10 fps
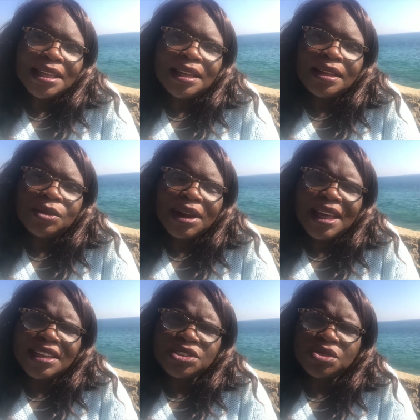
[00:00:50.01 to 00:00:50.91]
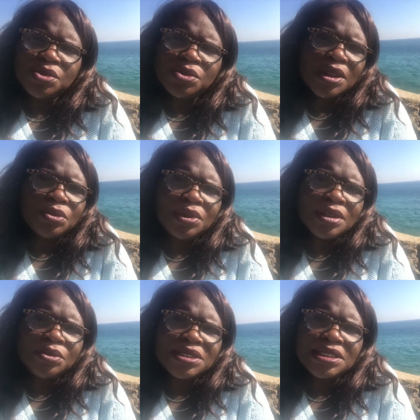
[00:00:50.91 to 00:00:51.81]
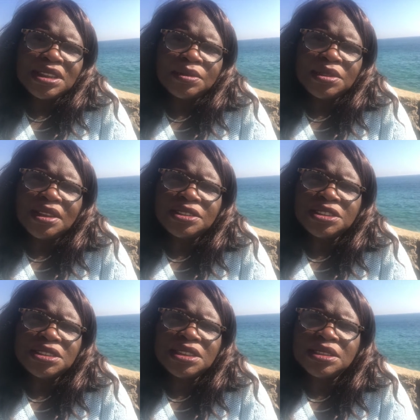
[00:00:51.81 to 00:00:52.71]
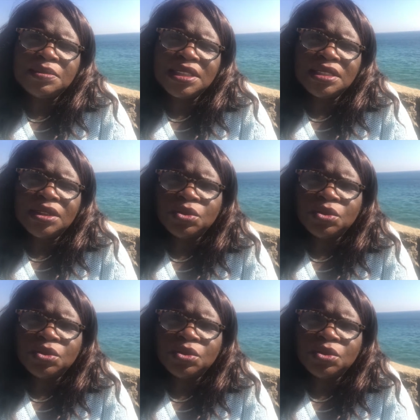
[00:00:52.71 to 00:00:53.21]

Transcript: uh, when I asked her what, what was a debutante, she said something that